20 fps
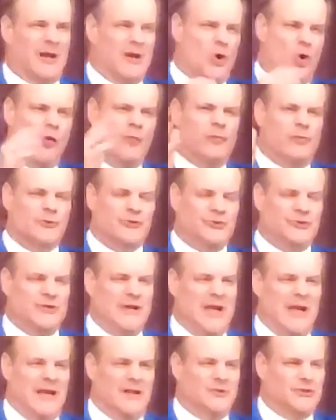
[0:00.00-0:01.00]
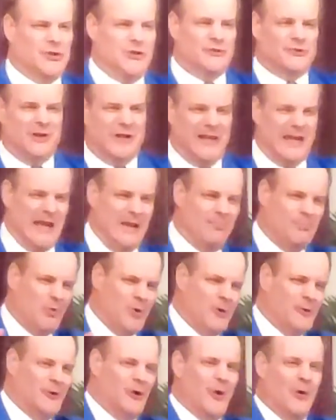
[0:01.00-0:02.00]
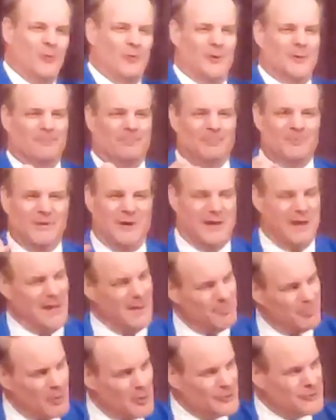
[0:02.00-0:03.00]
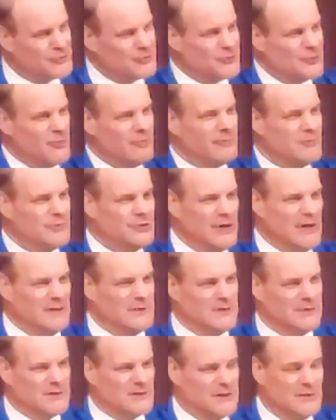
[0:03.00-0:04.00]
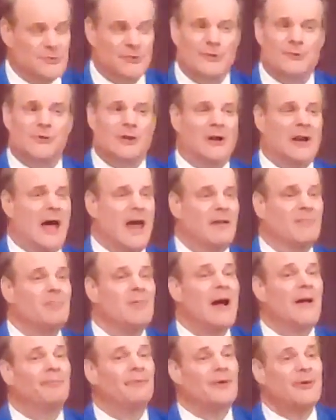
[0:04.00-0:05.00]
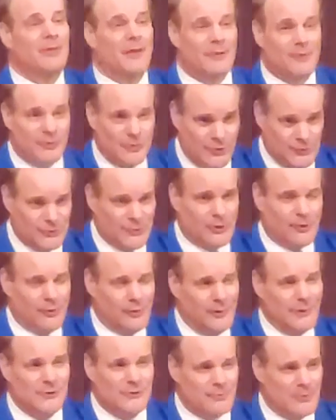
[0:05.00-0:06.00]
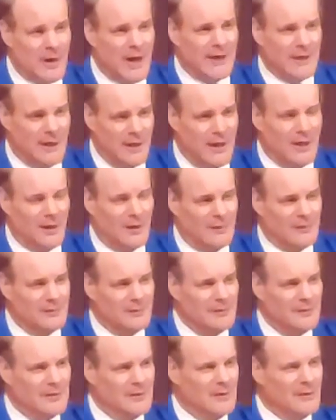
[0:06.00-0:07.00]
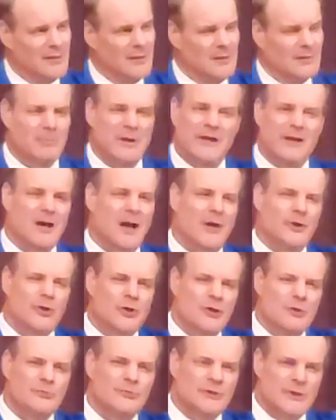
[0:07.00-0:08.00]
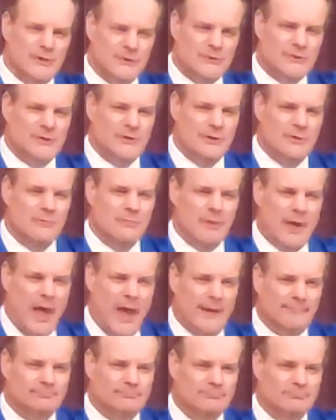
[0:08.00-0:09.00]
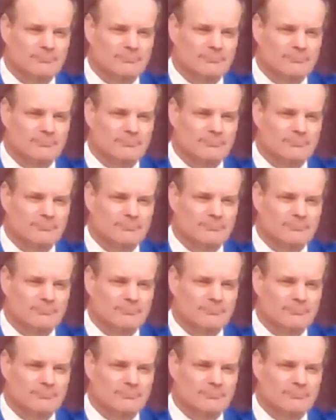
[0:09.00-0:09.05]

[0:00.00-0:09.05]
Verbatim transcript: and overseas just to keep on going, to keep on serving Jesus, because there's a lot of them out there that are discouraged right now. May God use us to do that.